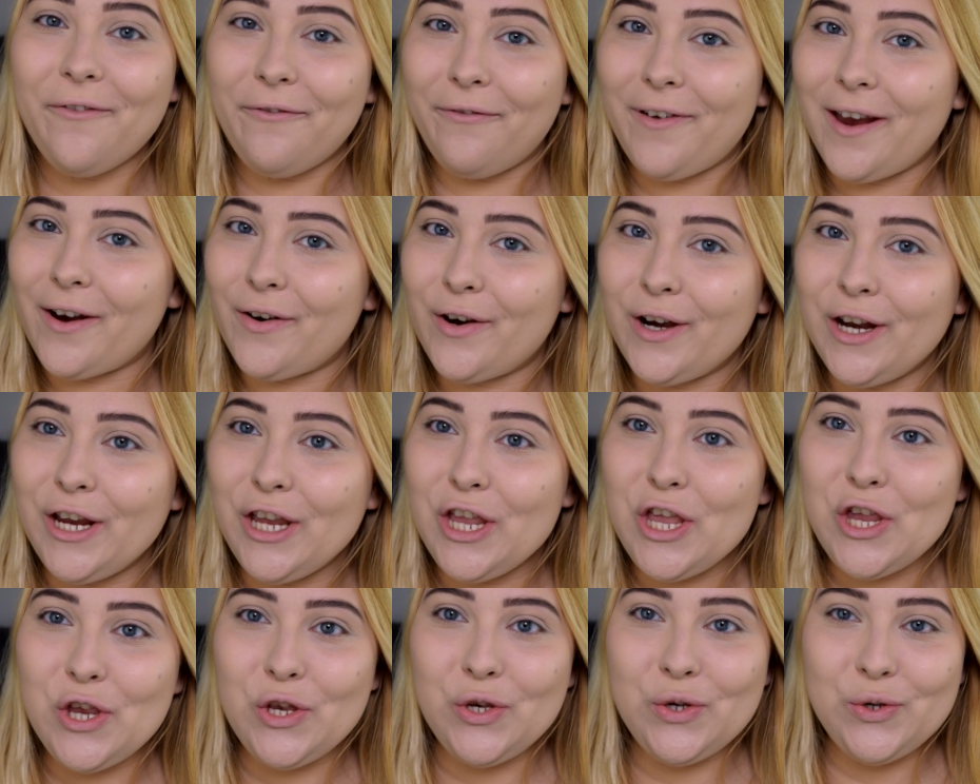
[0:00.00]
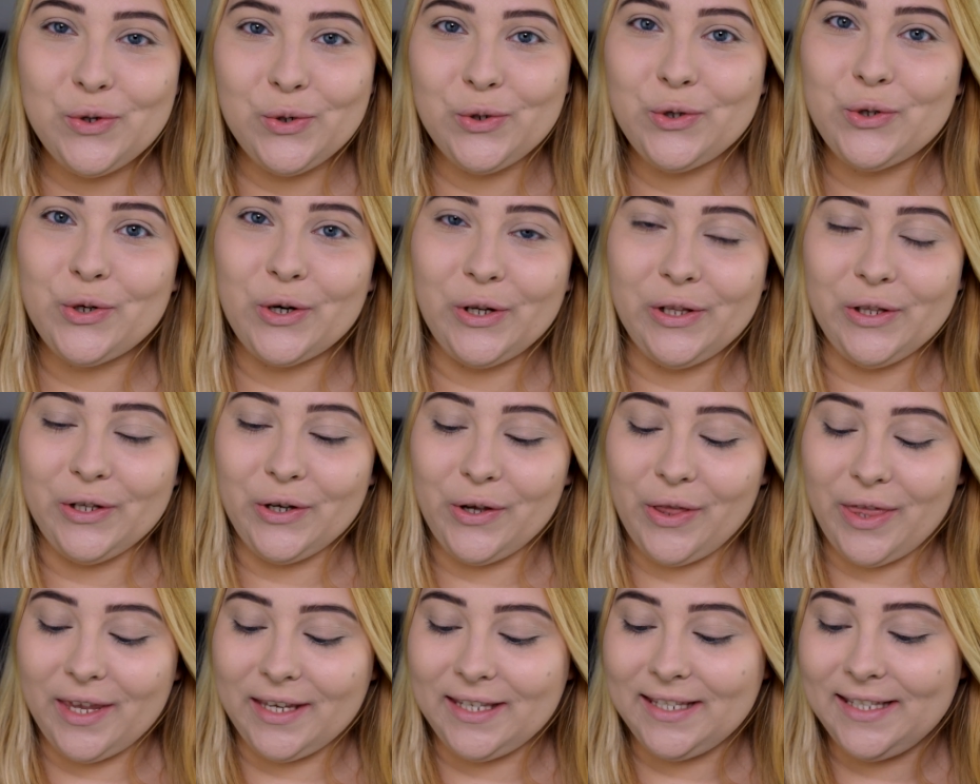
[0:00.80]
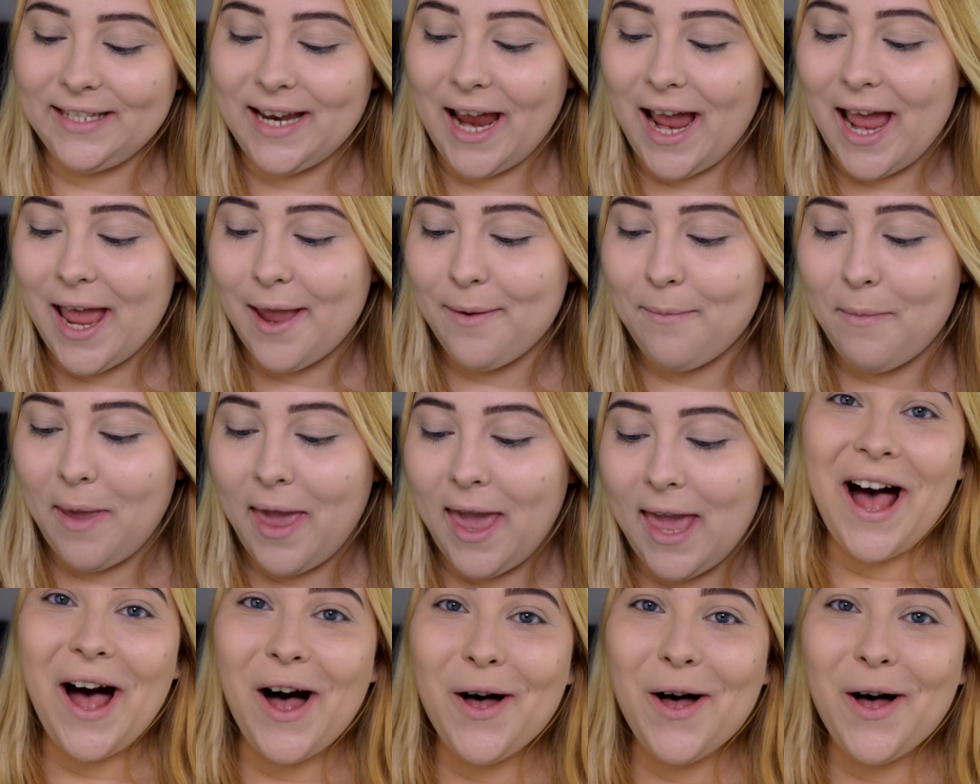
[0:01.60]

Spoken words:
a very neutral look this time.